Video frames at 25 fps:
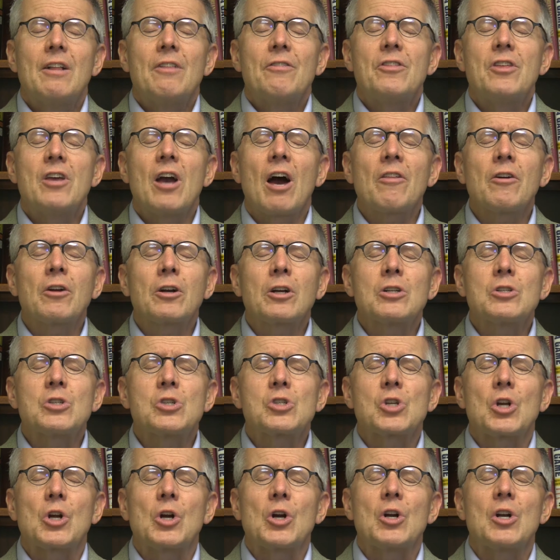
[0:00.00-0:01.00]
The other
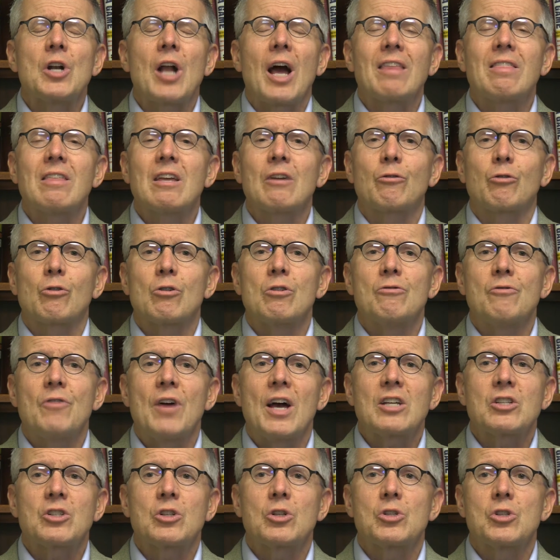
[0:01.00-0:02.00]
concern, I think, for
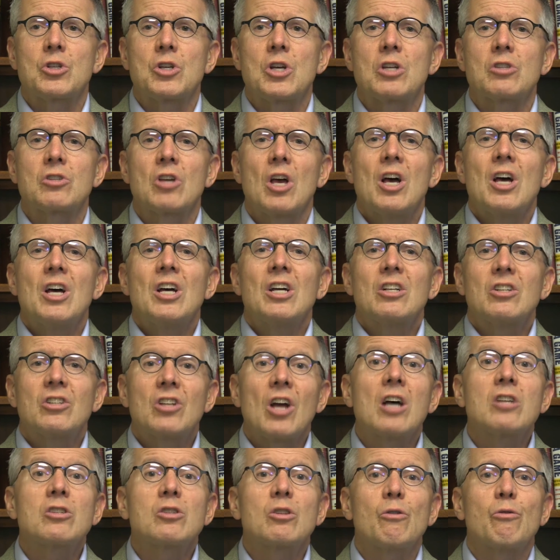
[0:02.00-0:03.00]
investors is,
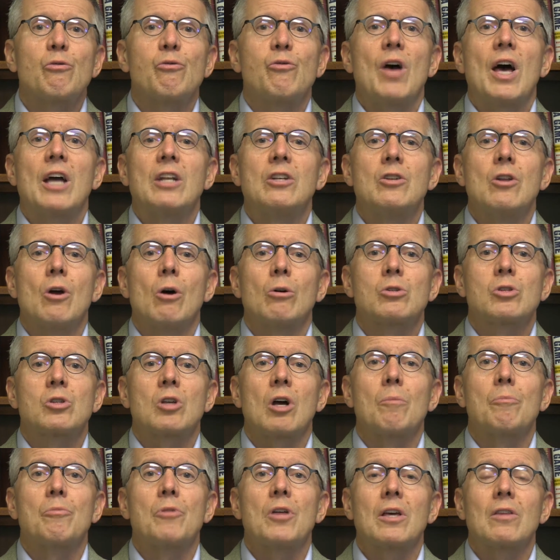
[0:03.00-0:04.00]
does the Fed know
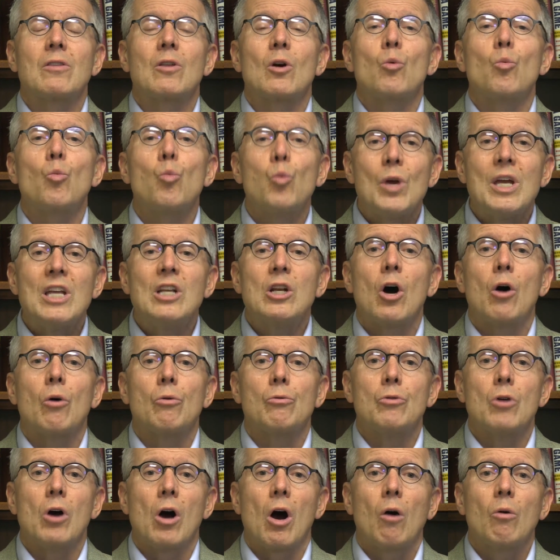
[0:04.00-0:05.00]
something that we
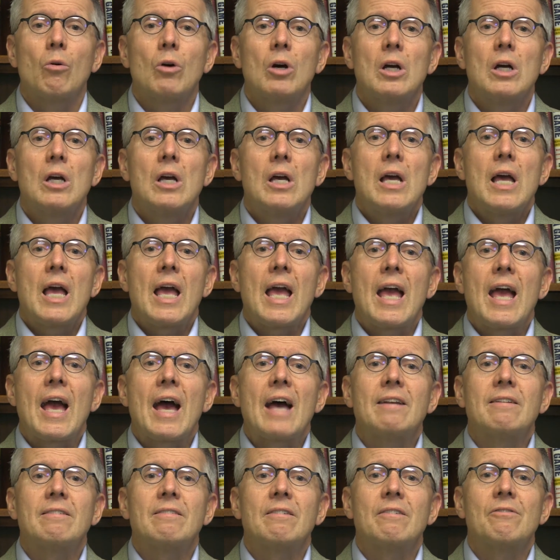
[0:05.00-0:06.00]
don't know?
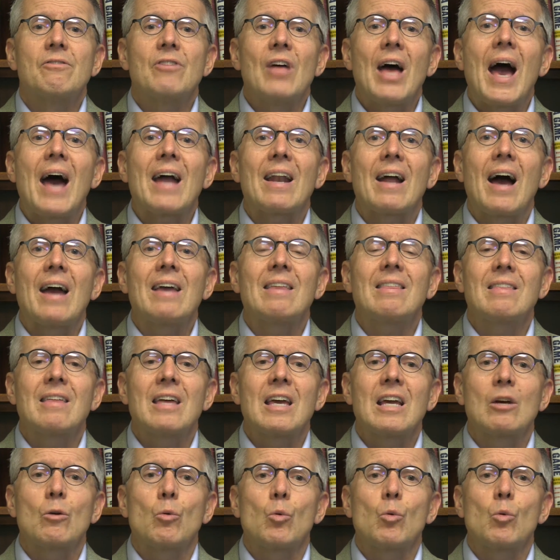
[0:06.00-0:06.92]
And that, I think,